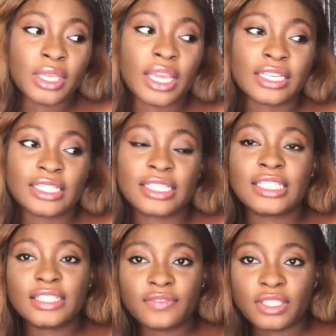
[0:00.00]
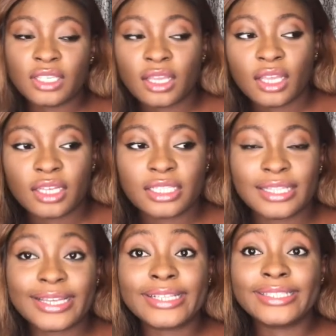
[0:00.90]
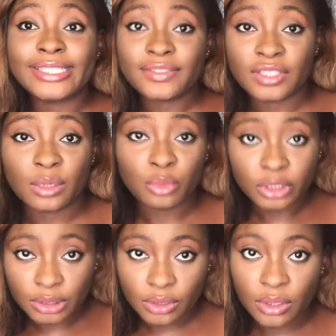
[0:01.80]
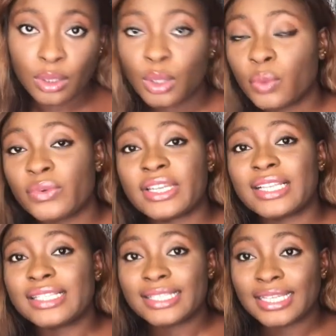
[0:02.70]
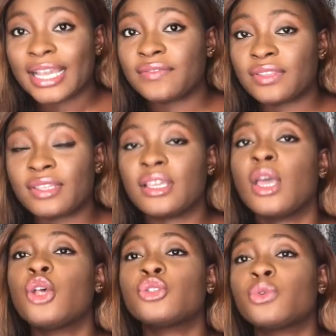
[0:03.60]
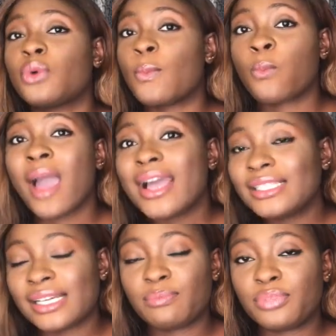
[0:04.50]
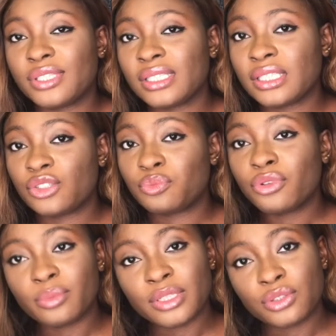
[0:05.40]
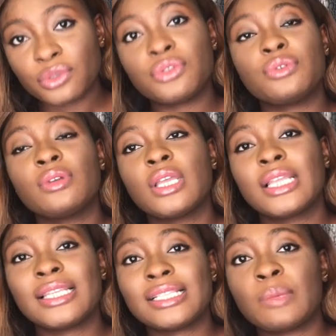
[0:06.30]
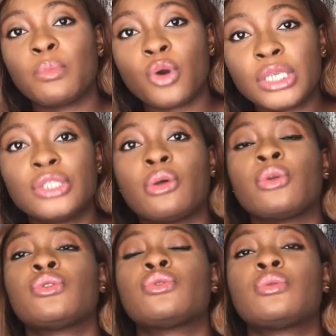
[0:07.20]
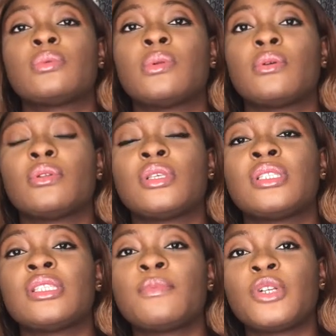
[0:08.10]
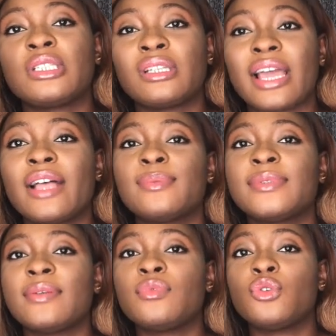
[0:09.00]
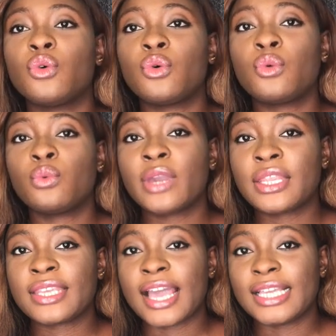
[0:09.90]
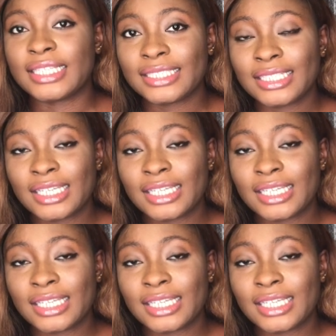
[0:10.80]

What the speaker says: and there's a TV. There's like a monitor where they are seeing everything. So while they are putting this probe into you, there's a monitor. It's the monitor that helps them know where they are in